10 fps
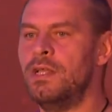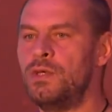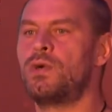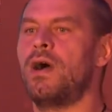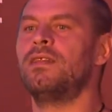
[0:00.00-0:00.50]

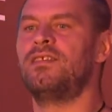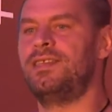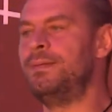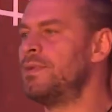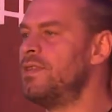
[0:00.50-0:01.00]
You can't
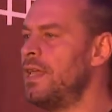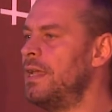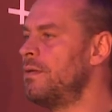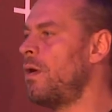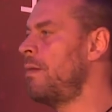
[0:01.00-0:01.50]
simply
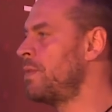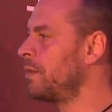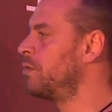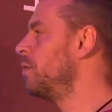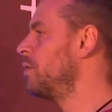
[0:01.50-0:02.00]
say, no, I'm
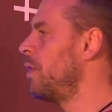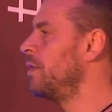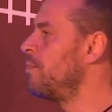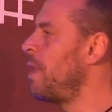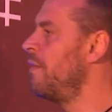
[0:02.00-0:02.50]
not going
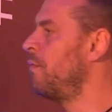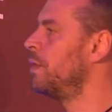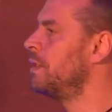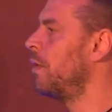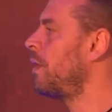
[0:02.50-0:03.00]
to pay for
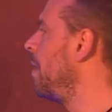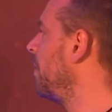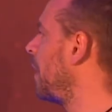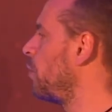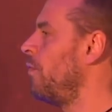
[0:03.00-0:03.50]
it, or
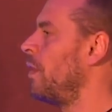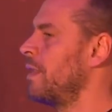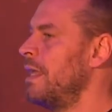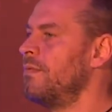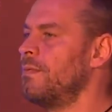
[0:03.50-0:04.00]
I don't want any